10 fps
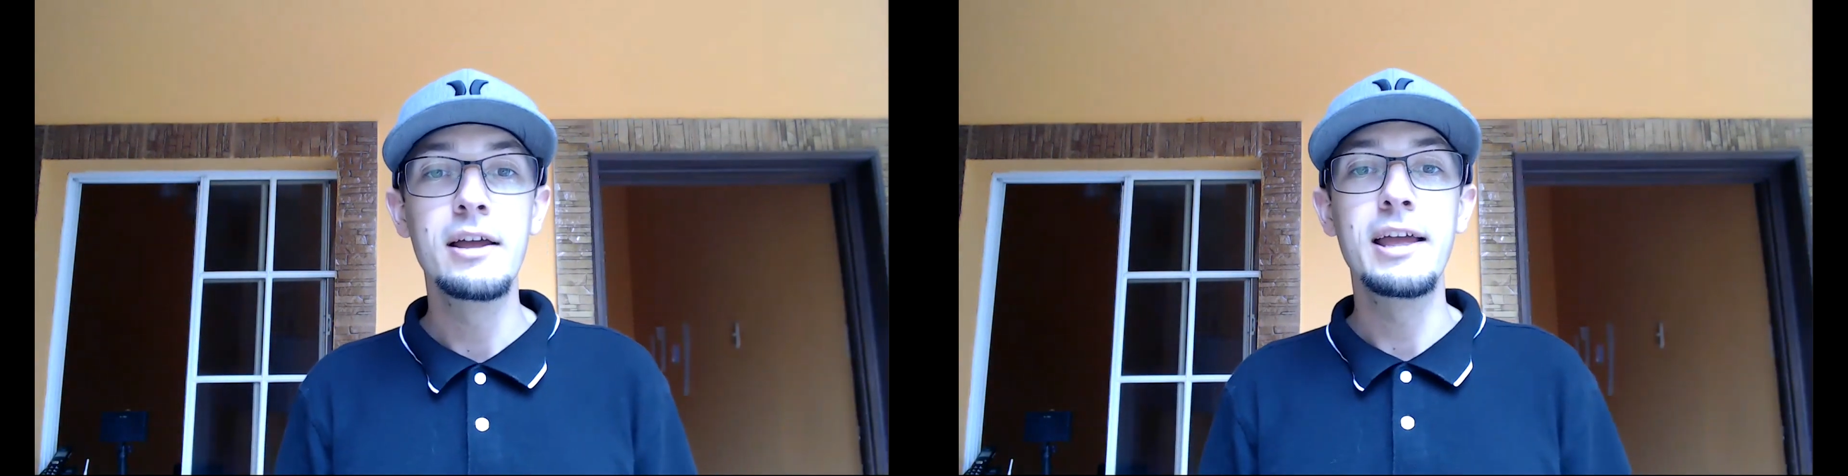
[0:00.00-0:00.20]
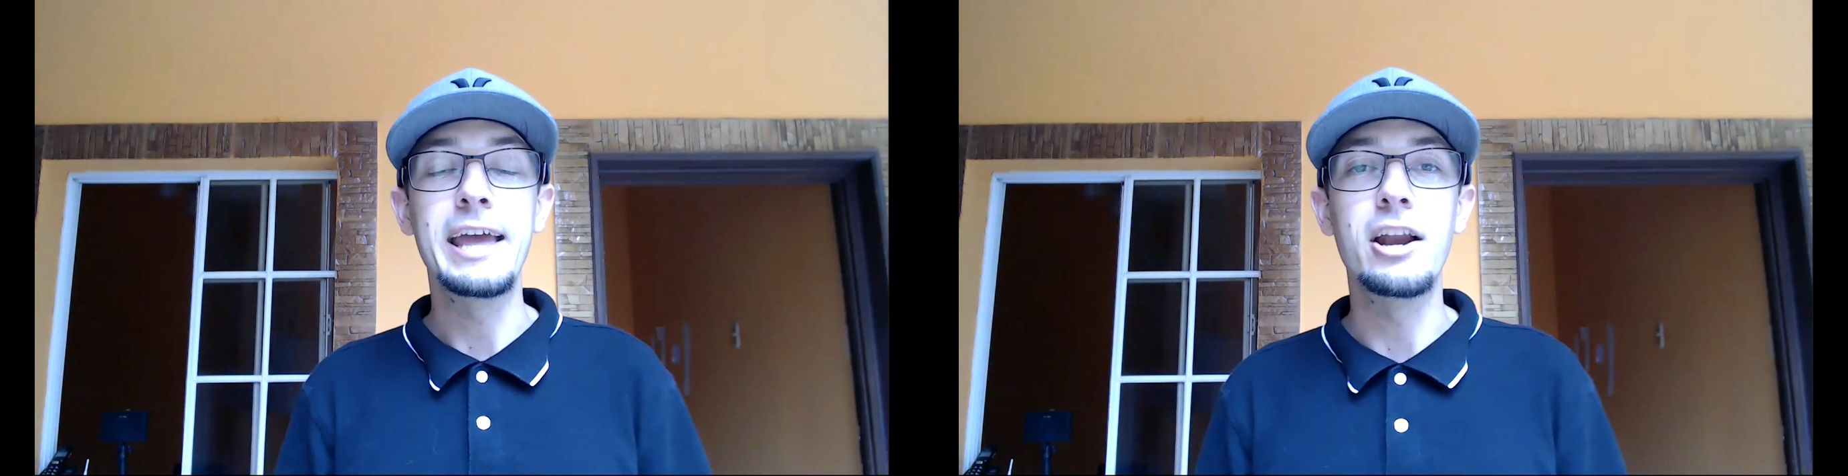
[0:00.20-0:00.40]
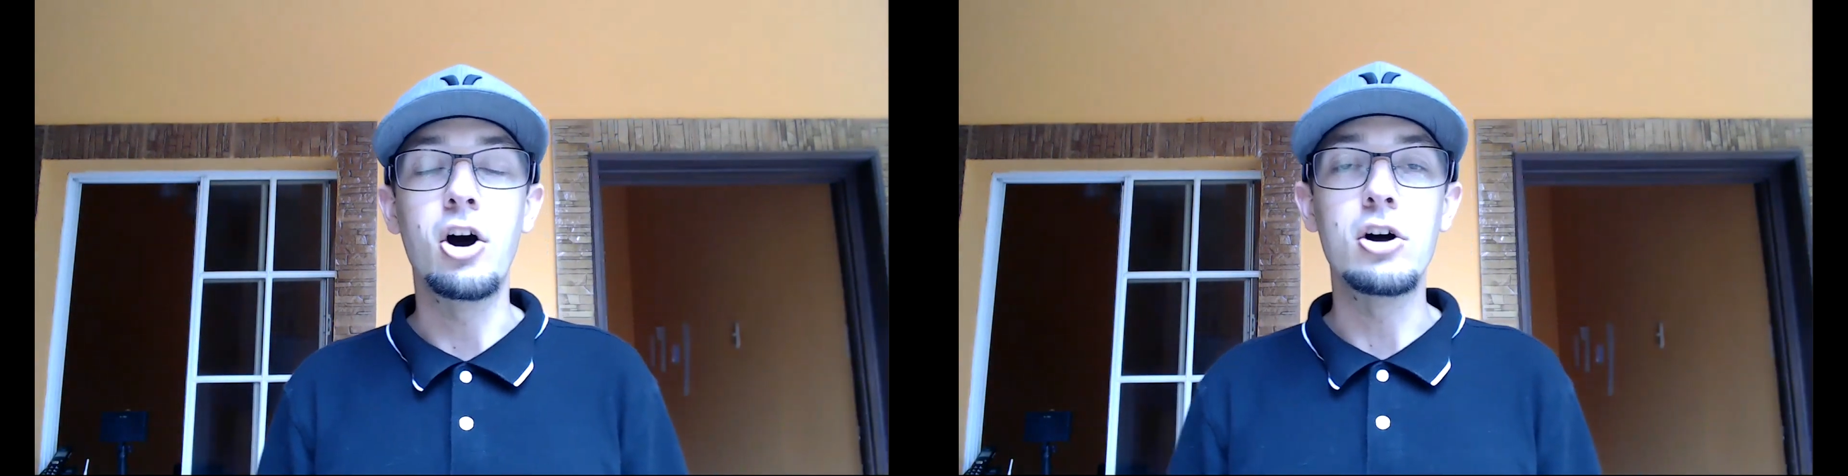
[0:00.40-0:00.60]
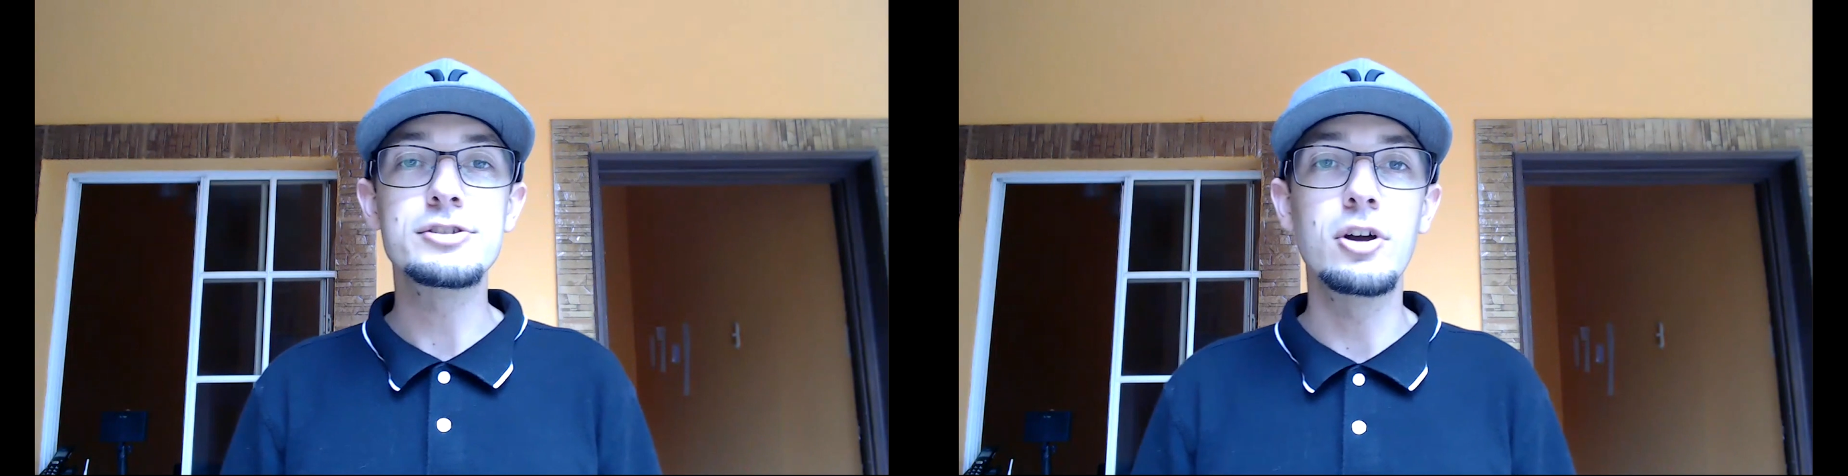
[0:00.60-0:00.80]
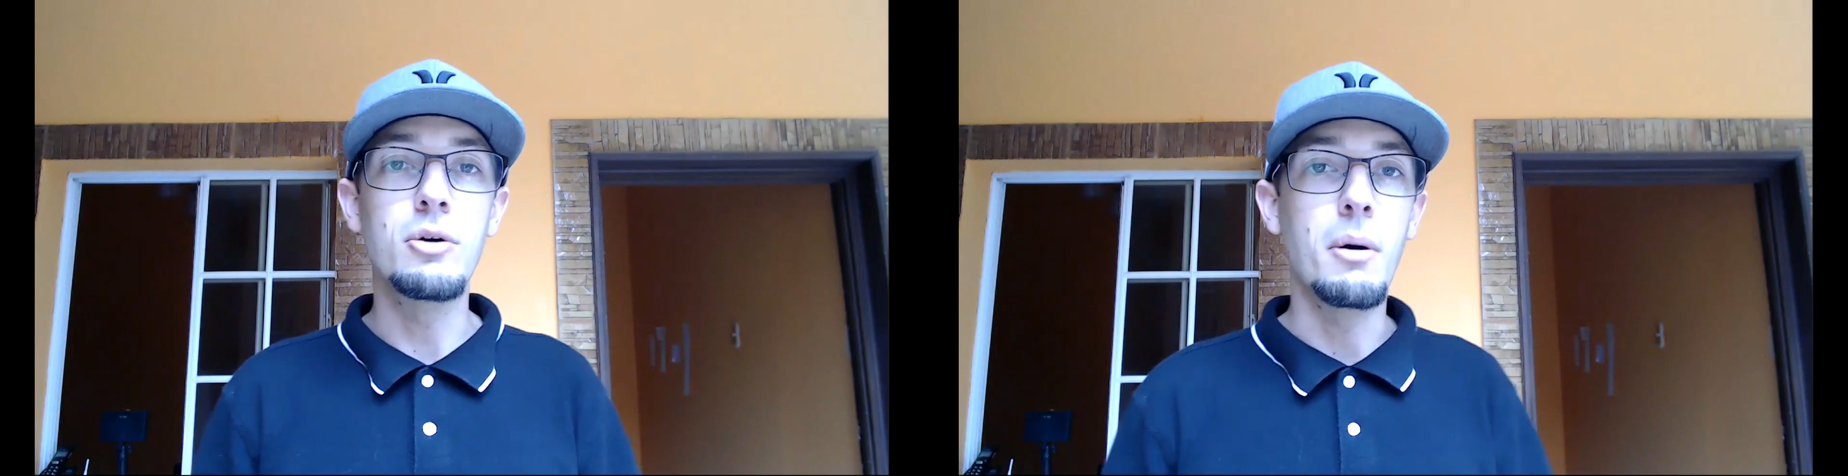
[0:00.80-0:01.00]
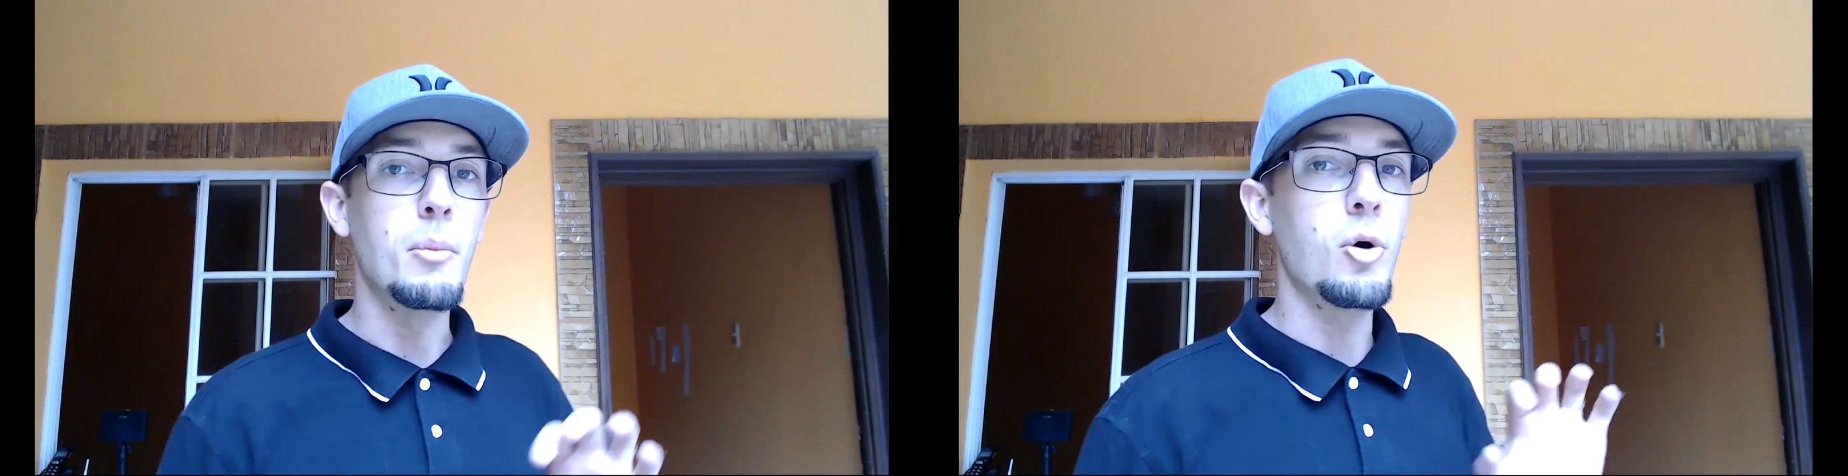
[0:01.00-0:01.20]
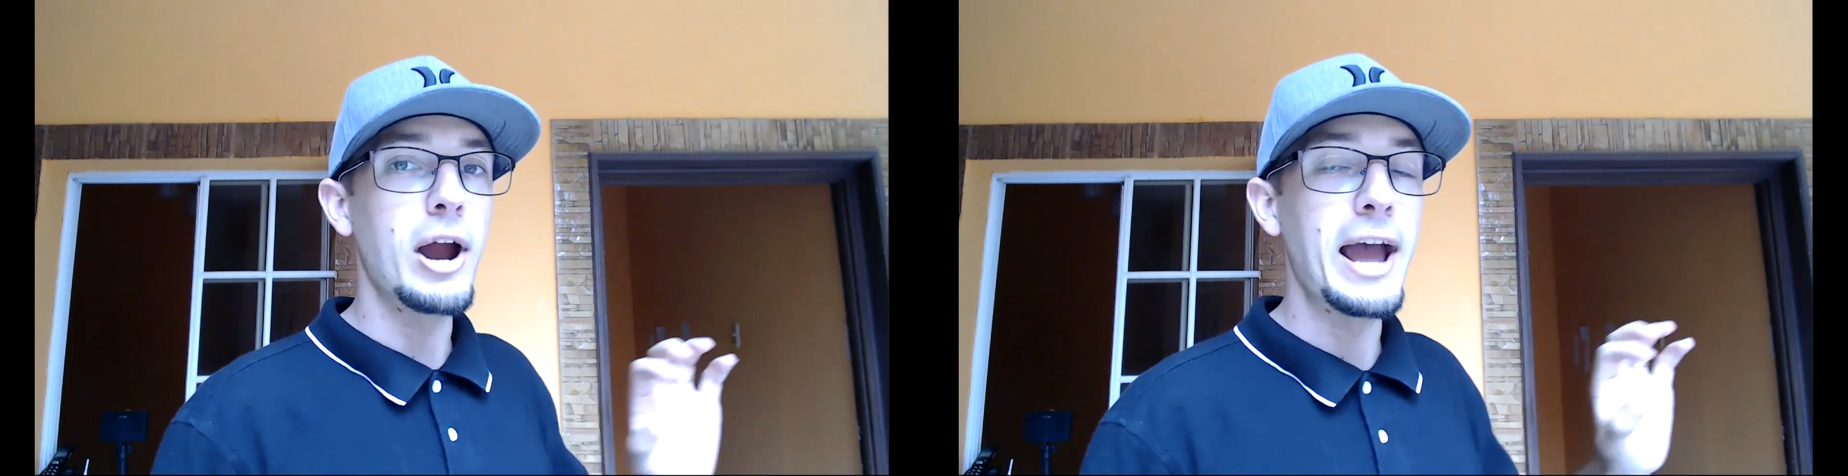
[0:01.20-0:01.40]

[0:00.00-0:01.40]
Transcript: and also more